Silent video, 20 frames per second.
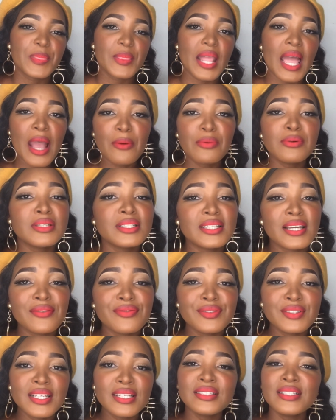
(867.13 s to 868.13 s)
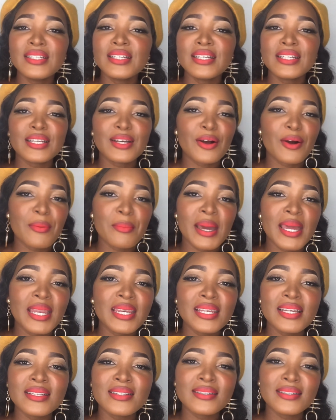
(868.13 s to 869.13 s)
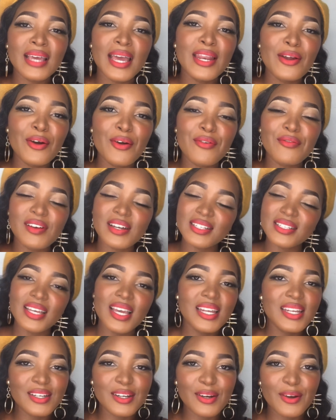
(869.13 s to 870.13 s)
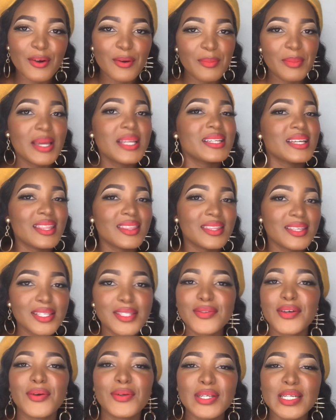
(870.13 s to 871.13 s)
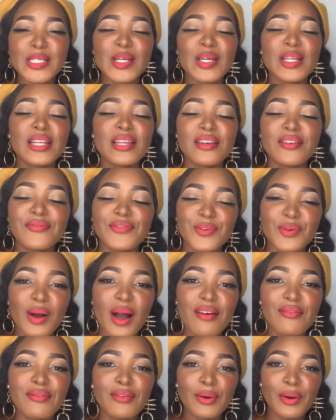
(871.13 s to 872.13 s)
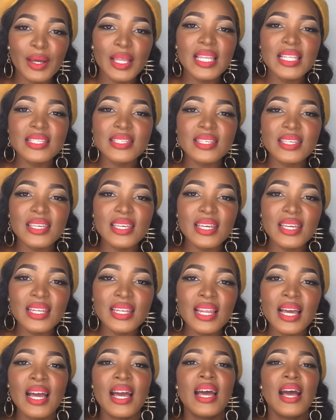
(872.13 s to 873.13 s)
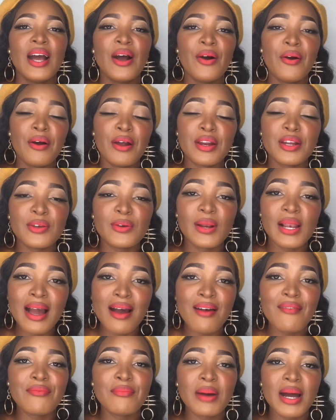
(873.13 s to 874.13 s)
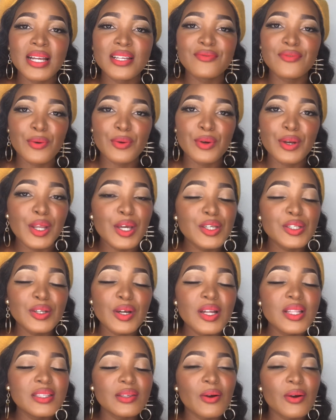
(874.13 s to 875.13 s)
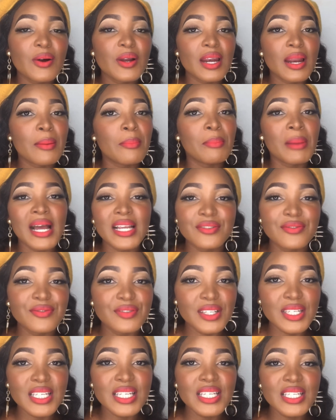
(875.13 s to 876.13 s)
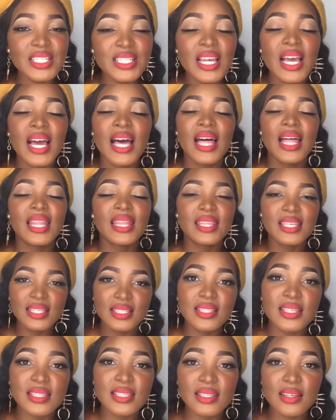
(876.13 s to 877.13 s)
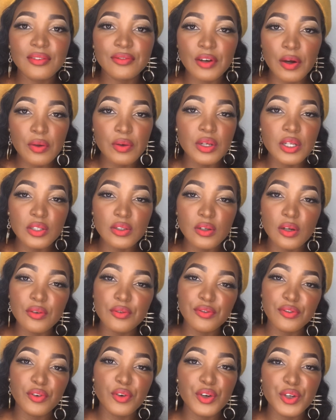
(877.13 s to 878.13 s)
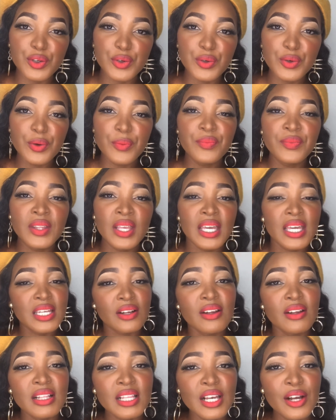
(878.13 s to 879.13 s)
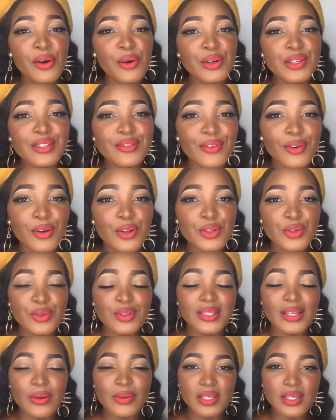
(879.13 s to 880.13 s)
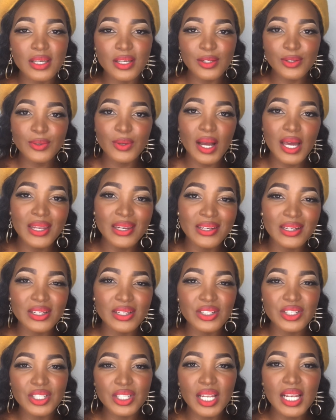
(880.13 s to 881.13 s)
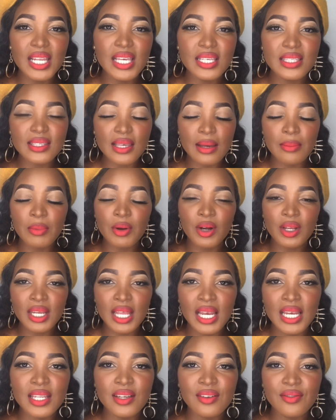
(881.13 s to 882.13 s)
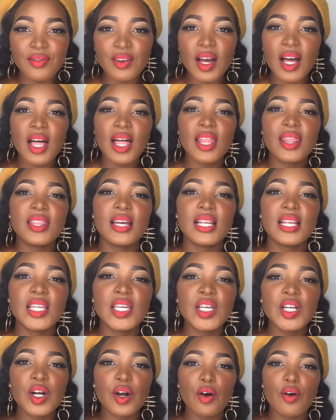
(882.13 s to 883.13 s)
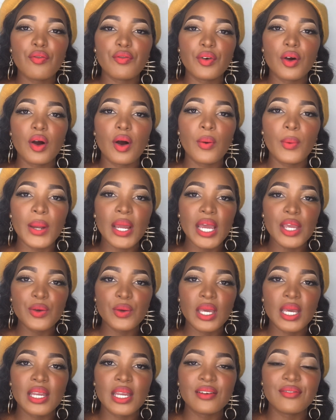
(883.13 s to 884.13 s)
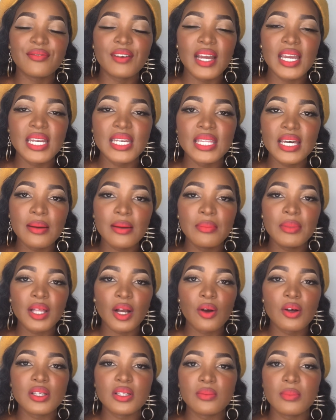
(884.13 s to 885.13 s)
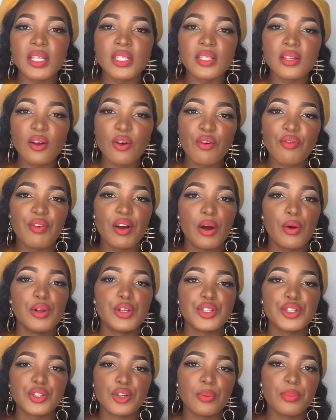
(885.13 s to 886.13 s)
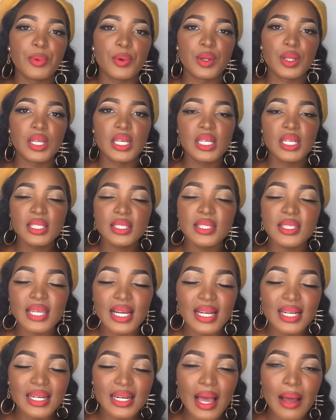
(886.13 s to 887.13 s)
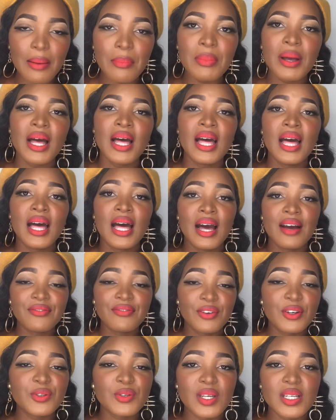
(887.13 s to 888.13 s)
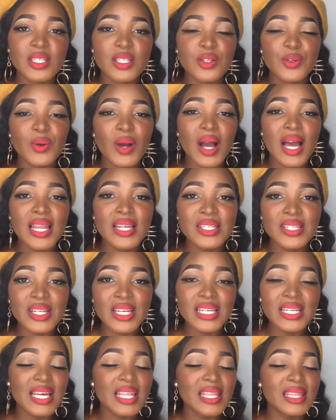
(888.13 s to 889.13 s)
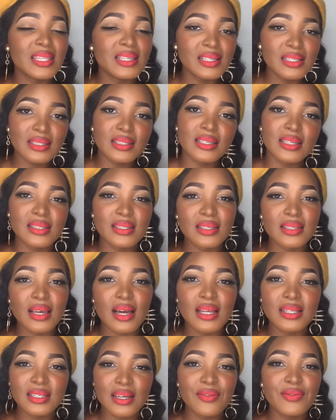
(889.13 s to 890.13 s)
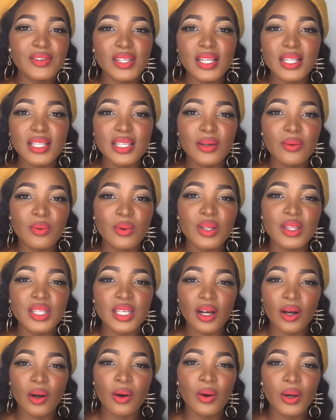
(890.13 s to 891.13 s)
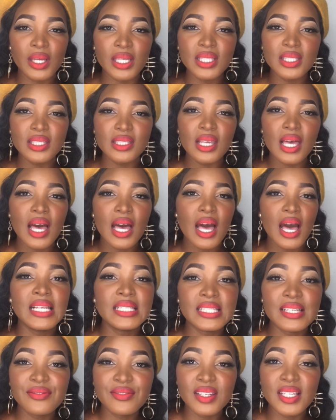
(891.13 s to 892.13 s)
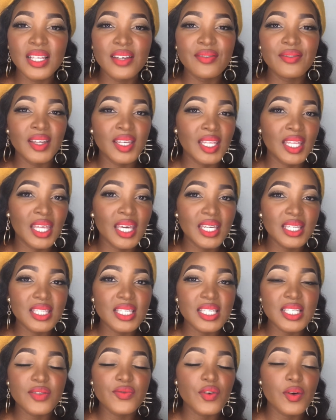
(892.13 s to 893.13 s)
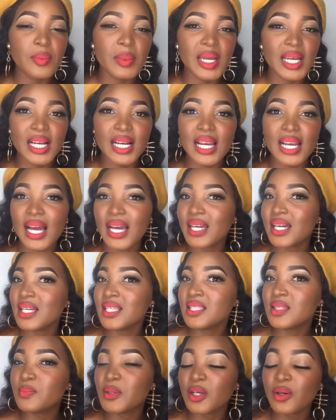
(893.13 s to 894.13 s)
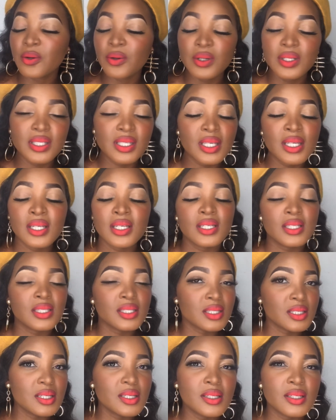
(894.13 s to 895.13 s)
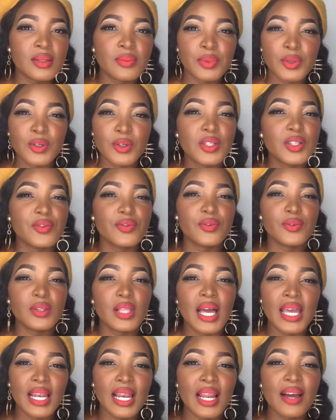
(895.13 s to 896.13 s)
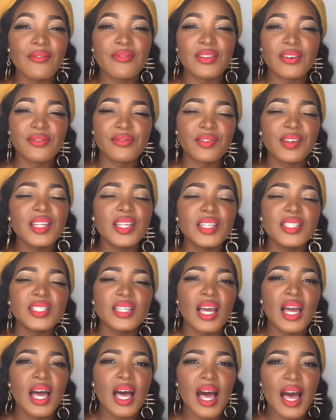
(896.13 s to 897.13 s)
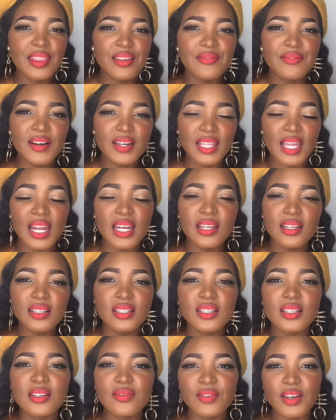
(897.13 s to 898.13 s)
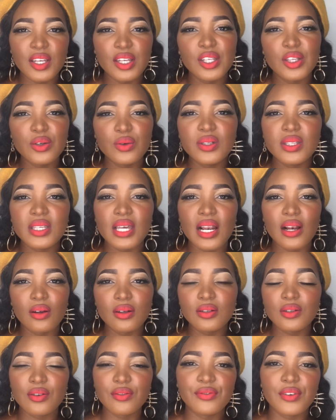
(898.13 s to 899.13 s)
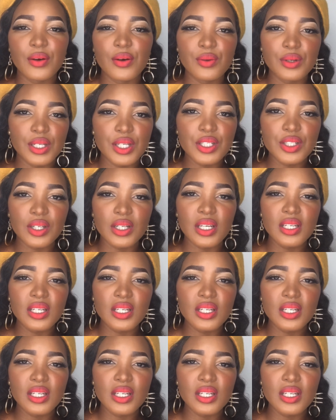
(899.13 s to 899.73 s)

I would definitely recommend it. 10 over 10 recommend this foundation. If you have oily skin or you love matte foundations or matte finish, this is the foundation for you. It only goes for 2,200 shillings. I'm gonna leave the link of where you can find them. Cosmetic Overhaul Shop on Instagram. For 2,200, this is definitely worth the coins. I'll definitely even get this for my clients because it is just beautiful. I love the finish and the fact that I didn't even use a lot of foundation.